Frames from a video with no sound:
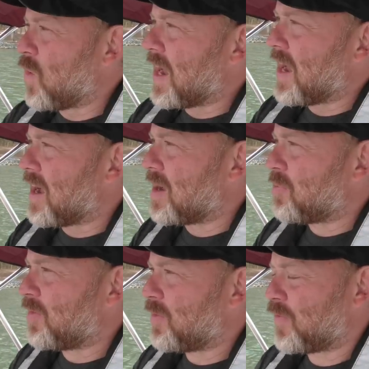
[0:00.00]
way up
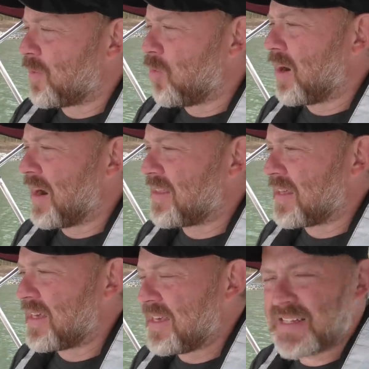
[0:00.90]
from where I
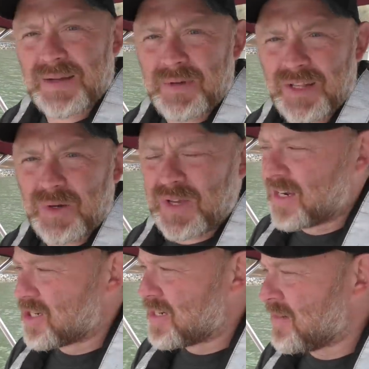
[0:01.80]
think he sent me the
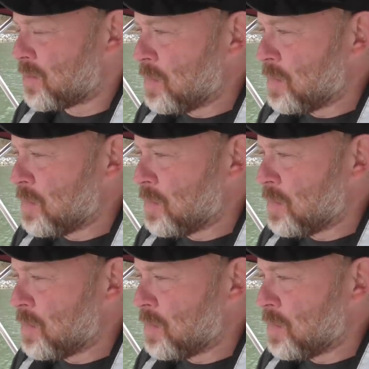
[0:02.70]
location.